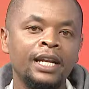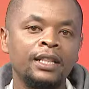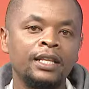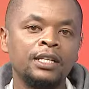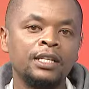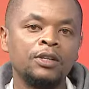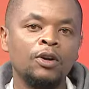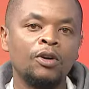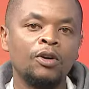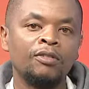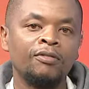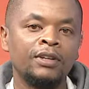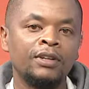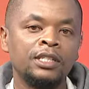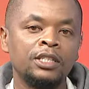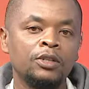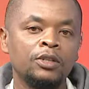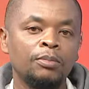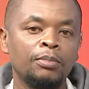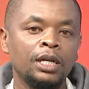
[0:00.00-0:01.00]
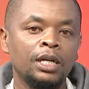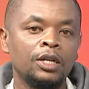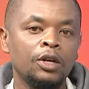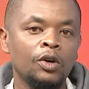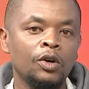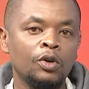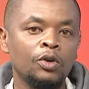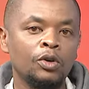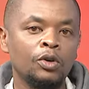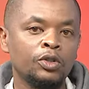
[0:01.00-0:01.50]
end this conversation, but
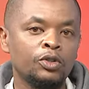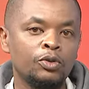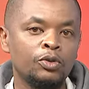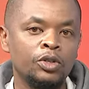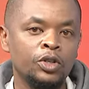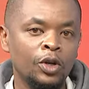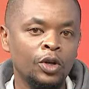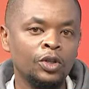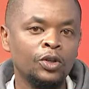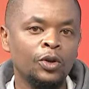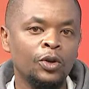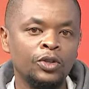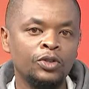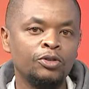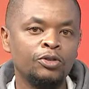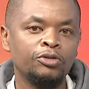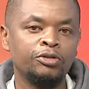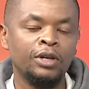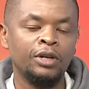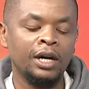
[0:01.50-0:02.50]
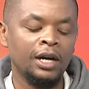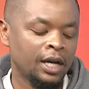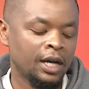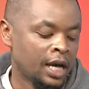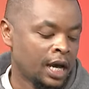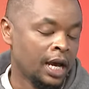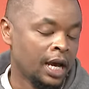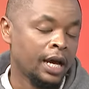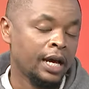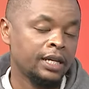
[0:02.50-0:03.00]
don't go too, don't go too far.
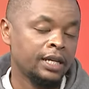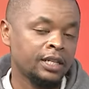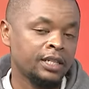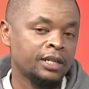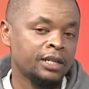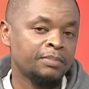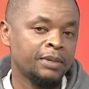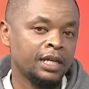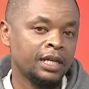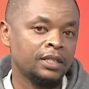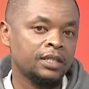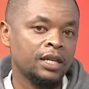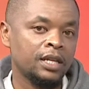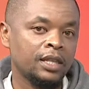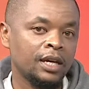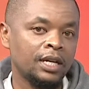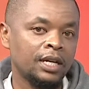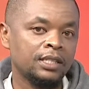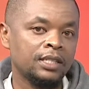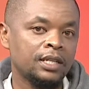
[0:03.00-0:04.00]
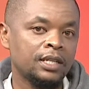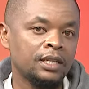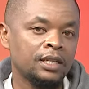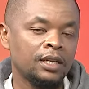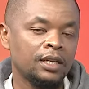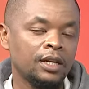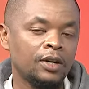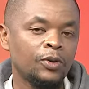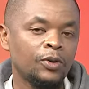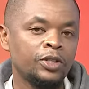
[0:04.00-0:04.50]
Entertainment
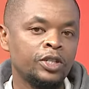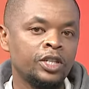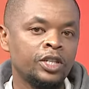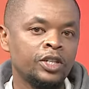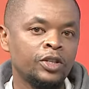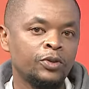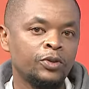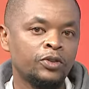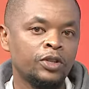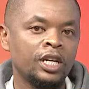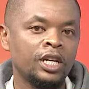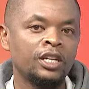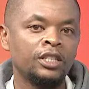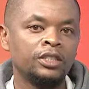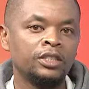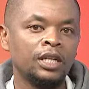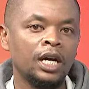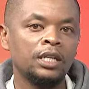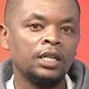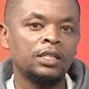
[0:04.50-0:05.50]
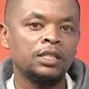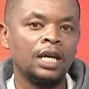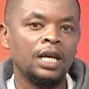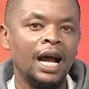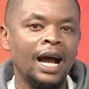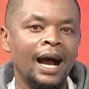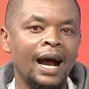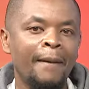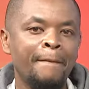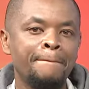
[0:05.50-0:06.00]
Thursday continues in just
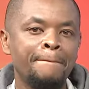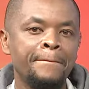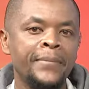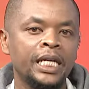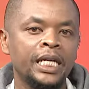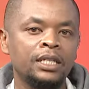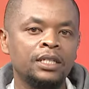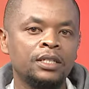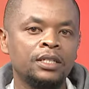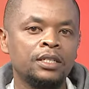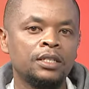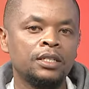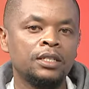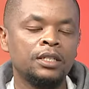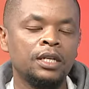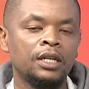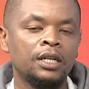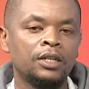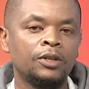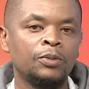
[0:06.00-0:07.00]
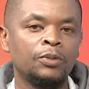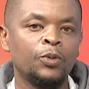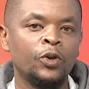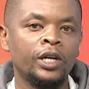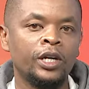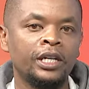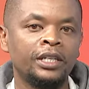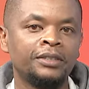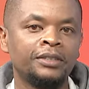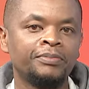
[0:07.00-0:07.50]
a bit. Good
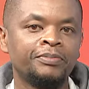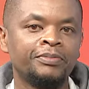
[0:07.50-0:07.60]
morning.